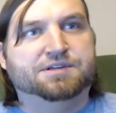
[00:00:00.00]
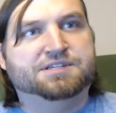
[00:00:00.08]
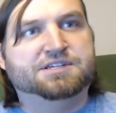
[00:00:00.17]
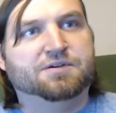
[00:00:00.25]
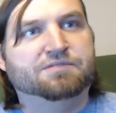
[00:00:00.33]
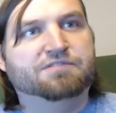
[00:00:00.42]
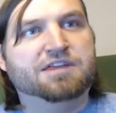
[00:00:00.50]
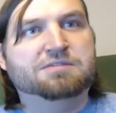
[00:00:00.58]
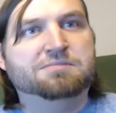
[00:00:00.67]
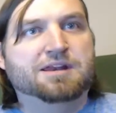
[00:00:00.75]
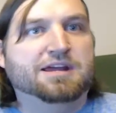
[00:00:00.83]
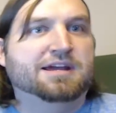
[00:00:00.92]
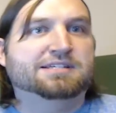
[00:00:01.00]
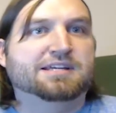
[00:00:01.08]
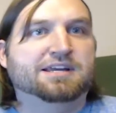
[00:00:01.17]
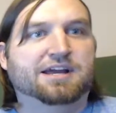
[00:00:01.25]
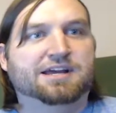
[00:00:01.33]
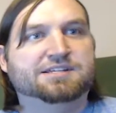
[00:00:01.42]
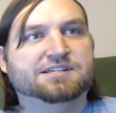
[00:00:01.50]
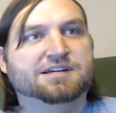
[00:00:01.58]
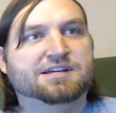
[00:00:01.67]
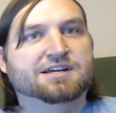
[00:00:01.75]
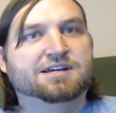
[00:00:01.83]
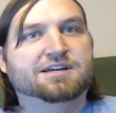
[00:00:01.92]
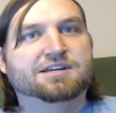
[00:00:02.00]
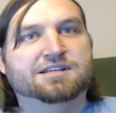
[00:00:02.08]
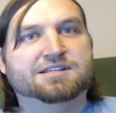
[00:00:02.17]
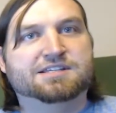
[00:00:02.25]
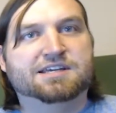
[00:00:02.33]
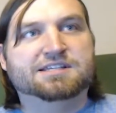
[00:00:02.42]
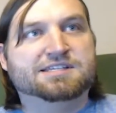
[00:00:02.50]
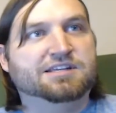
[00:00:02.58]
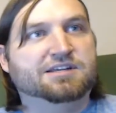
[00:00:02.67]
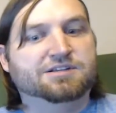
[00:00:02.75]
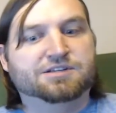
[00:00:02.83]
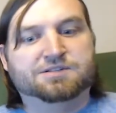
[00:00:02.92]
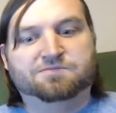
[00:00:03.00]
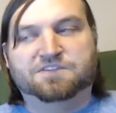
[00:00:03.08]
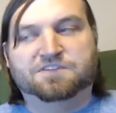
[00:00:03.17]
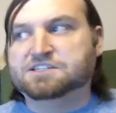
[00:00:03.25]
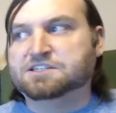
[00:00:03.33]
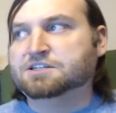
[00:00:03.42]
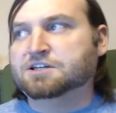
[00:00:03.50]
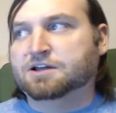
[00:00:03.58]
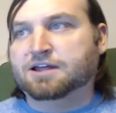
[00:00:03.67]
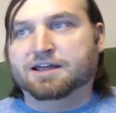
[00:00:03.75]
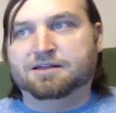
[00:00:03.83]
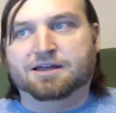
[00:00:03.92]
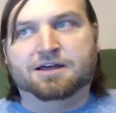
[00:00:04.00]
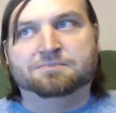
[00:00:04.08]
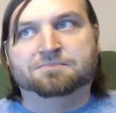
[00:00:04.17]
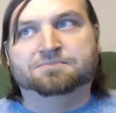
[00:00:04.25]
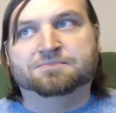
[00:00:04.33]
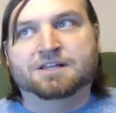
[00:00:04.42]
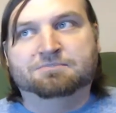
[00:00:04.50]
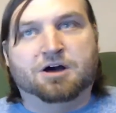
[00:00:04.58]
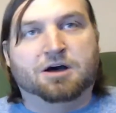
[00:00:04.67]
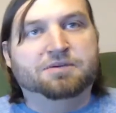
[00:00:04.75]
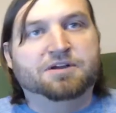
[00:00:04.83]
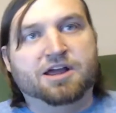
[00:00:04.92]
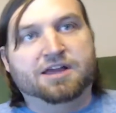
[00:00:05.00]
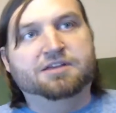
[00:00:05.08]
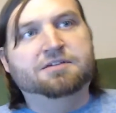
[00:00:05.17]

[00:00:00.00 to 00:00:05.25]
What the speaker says: So we've got the mini SNES. You can see it still fits in the palm of your hand.